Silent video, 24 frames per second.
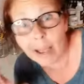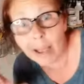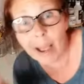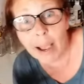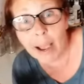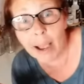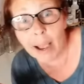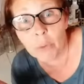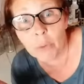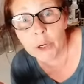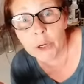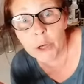
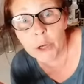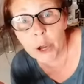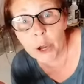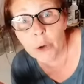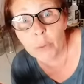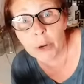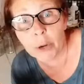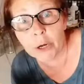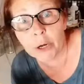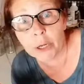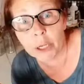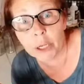I would know
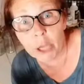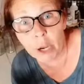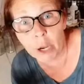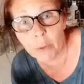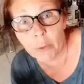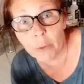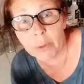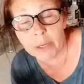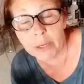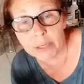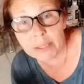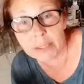where to
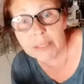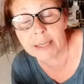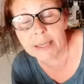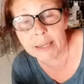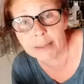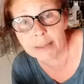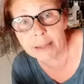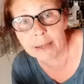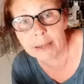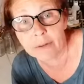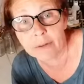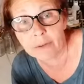go and to
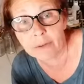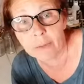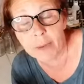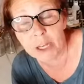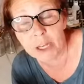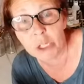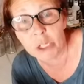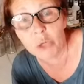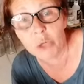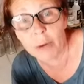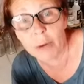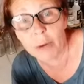get the
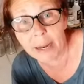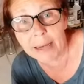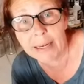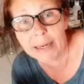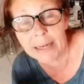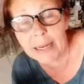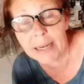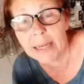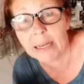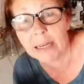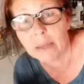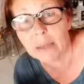information when I
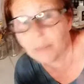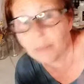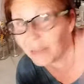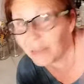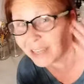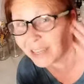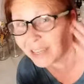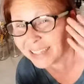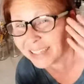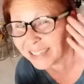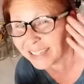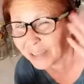need it
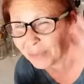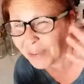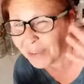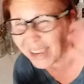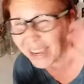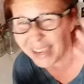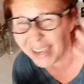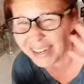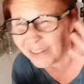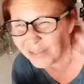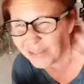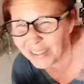because I'm
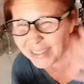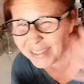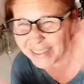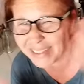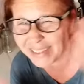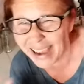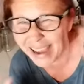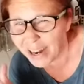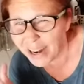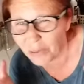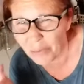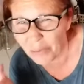kind of
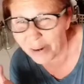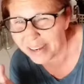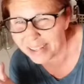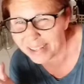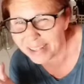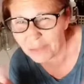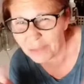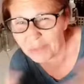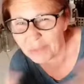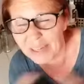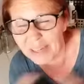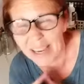
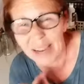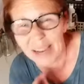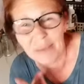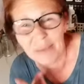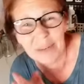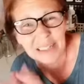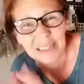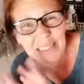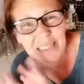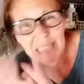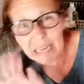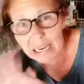scatterbrained sometimes
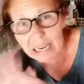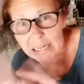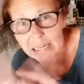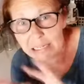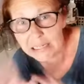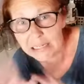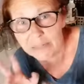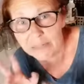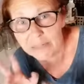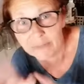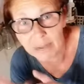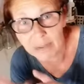and it's like I
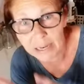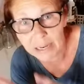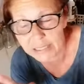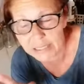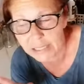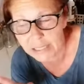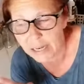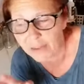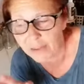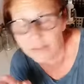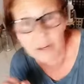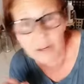need to find
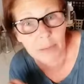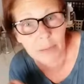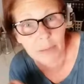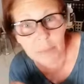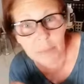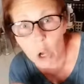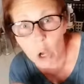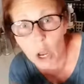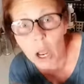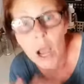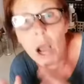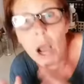stuff and I'm
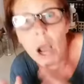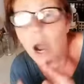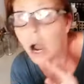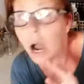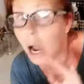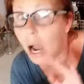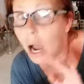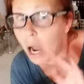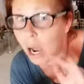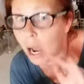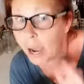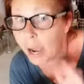not
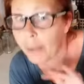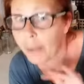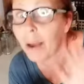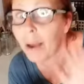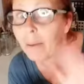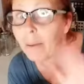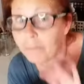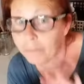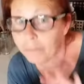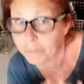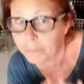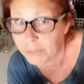mm-hmm. I, am not i i
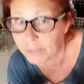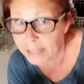am